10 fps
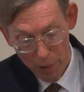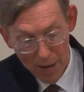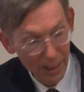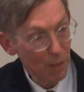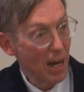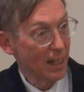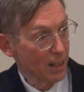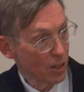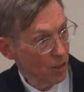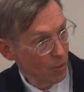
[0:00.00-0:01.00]
privately
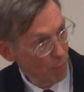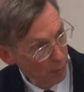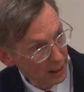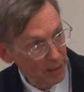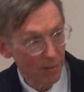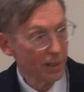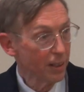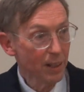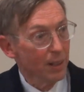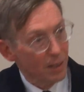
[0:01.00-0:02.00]
managed, publicly
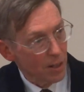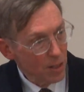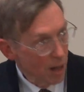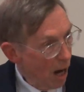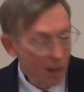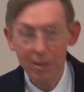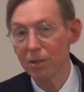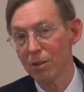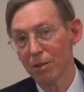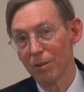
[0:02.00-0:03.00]
funded, does
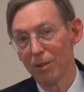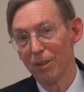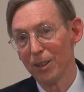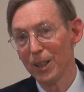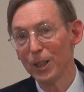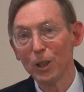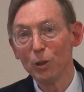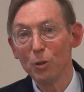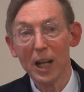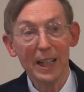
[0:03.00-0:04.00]
not
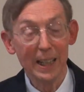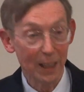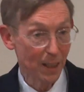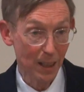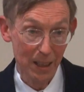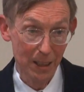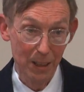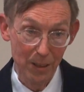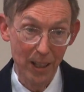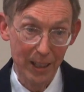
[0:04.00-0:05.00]
include any
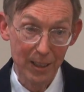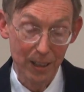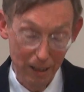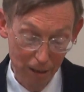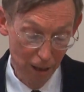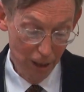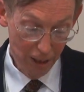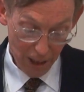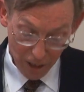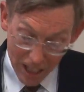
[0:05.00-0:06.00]
that
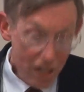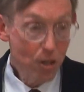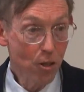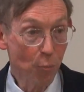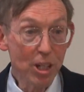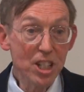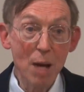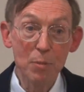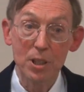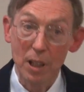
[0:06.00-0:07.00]
teach the
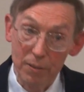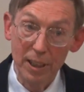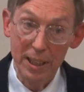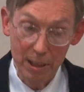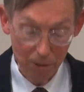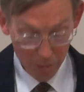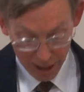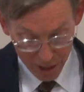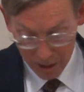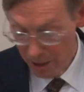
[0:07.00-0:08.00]
precepts of a
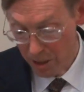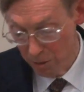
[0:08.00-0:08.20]
religion.